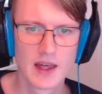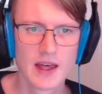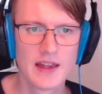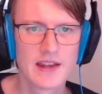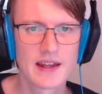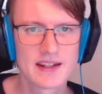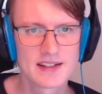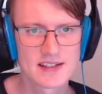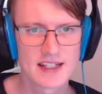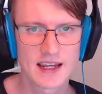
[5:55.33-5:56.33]
Then in the
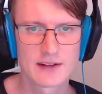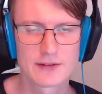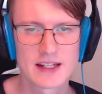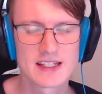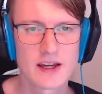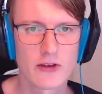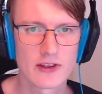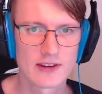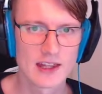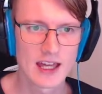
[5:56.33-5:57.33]
second phase, the
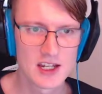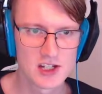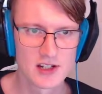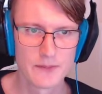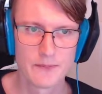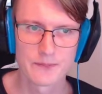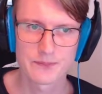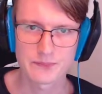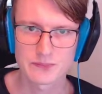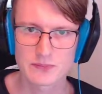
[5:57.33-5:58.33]
authentication,
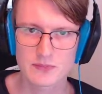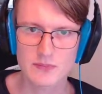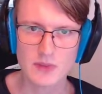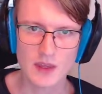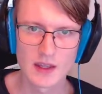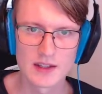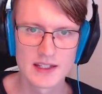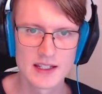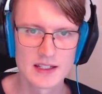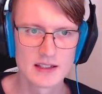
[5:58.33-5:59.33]

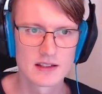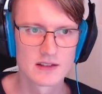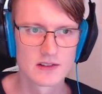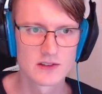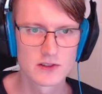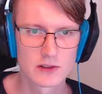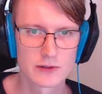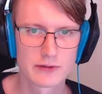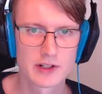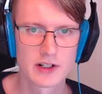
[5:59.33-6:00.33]
the
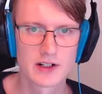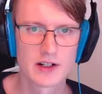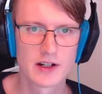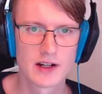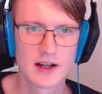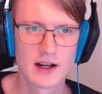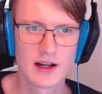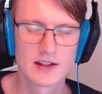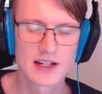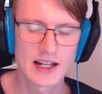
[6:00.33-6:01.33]
server,
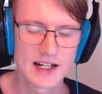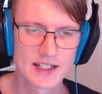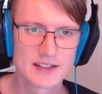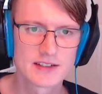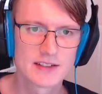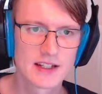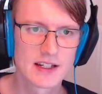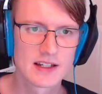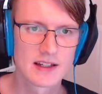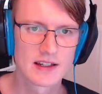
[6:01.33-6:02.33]
the client
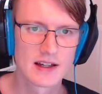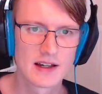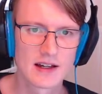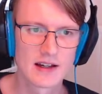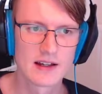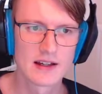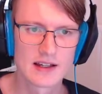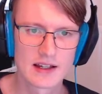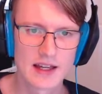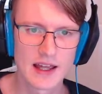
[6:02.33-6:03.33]

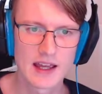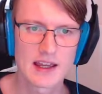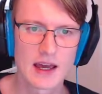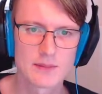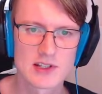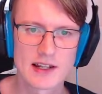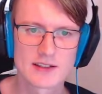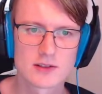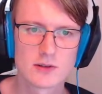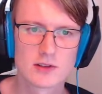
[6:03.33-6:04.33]

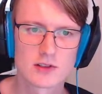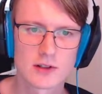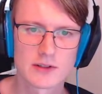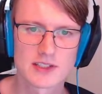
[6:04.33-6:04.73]
encapsulates to the server's